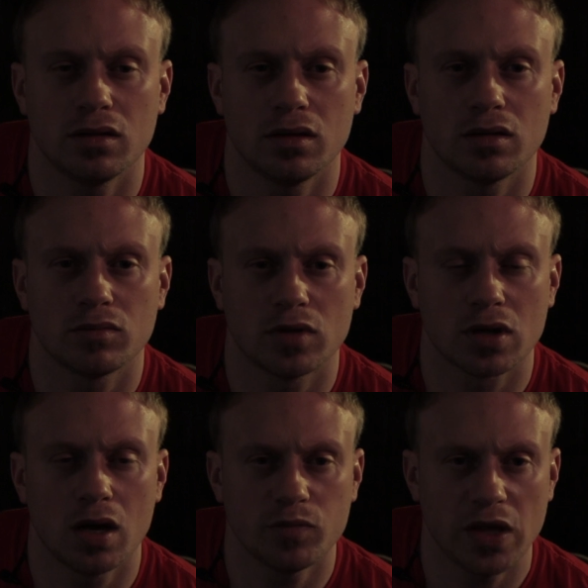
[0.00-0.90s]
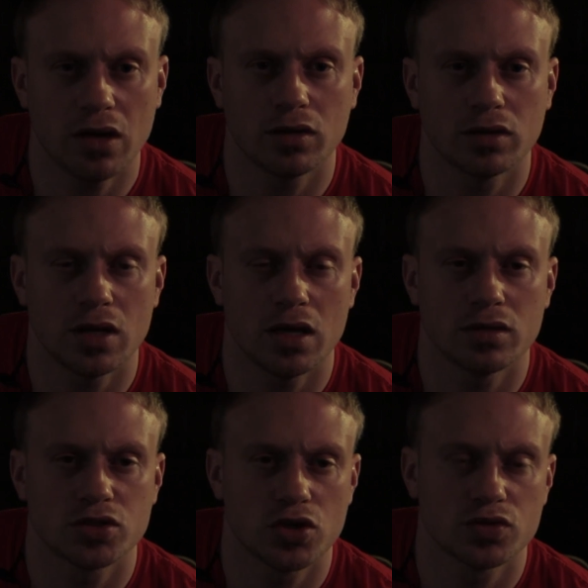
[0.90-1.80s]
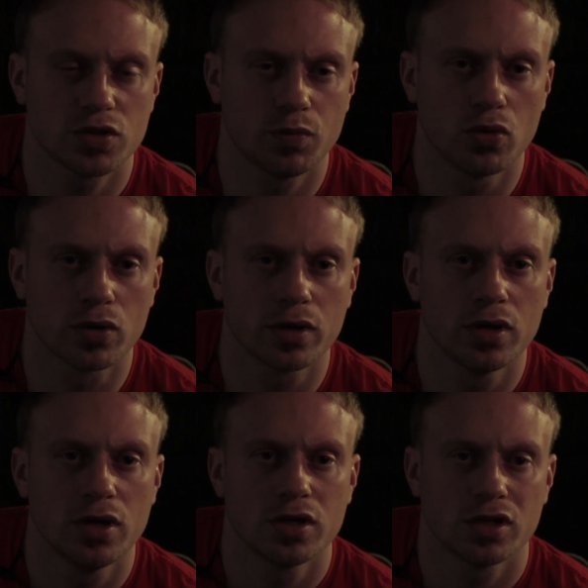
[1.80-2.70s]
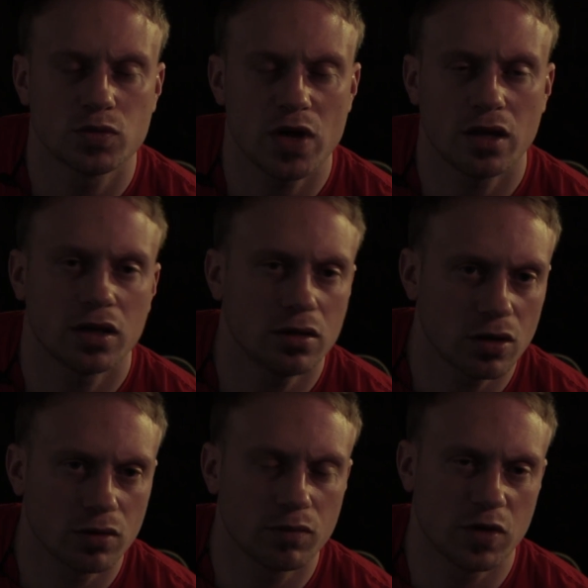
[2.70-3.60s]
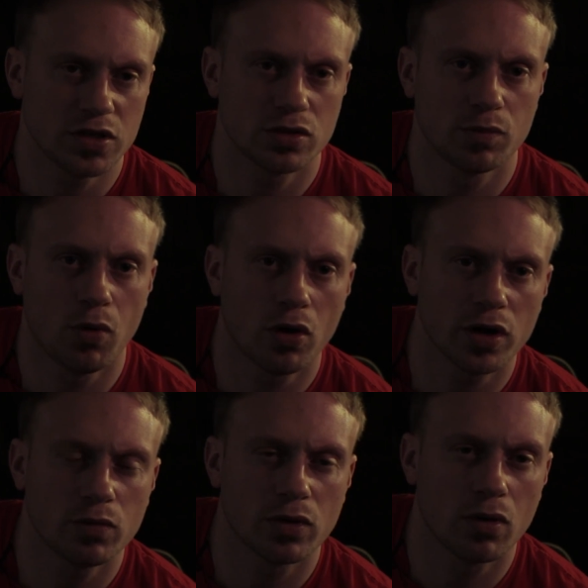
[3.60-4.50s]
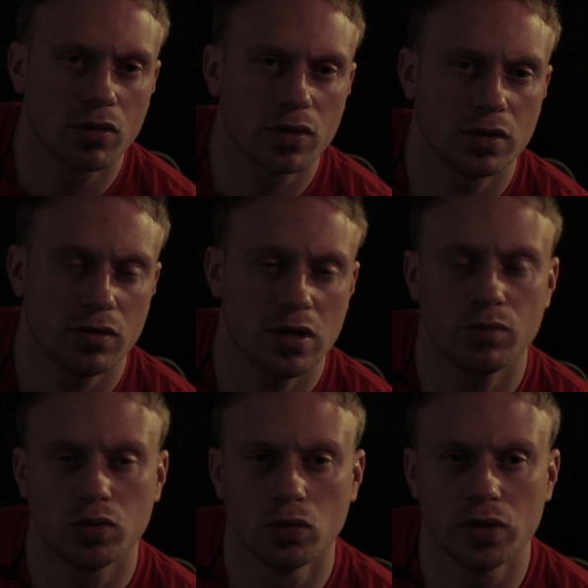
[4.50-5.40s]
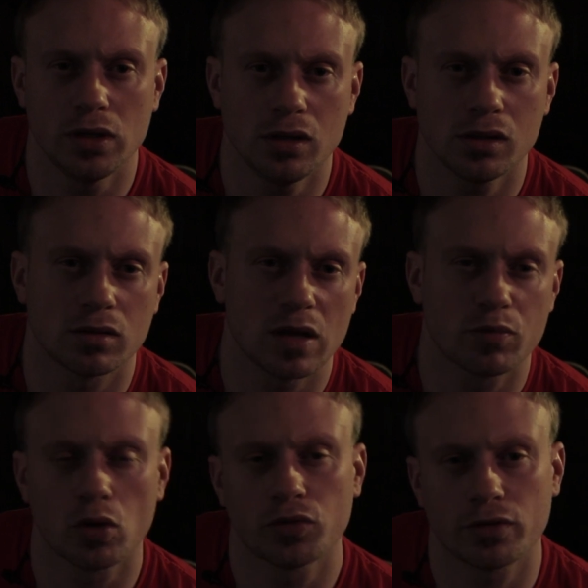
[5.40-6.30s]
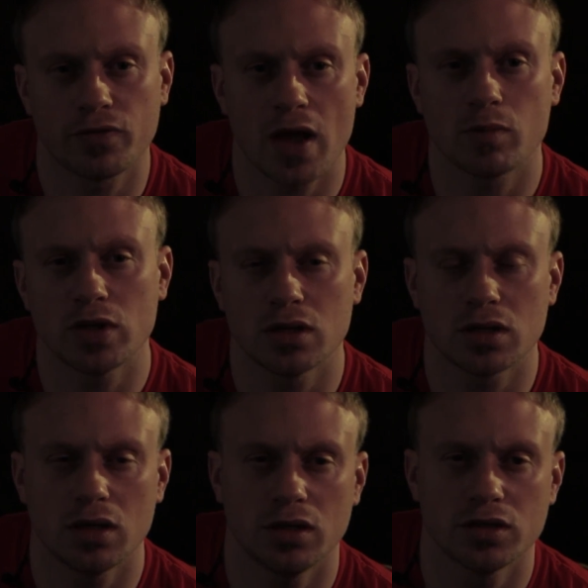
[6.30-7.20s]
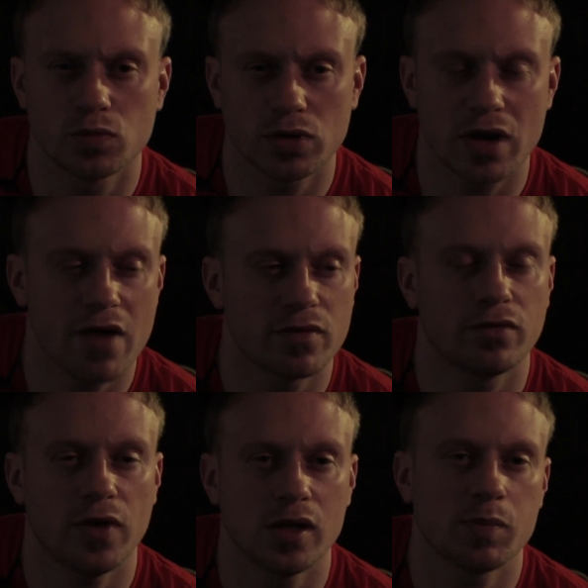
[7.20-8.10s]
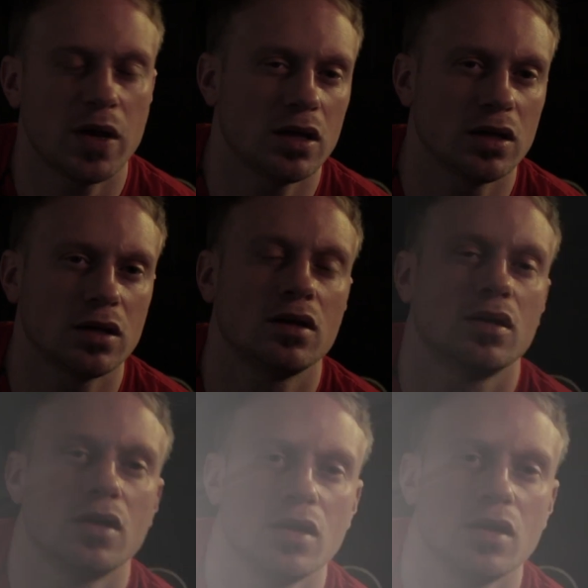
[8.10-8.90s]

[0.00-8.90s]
to come down and show support, because we had nice little party with all the employees, and they brought their family and kids, and we were having a face painting.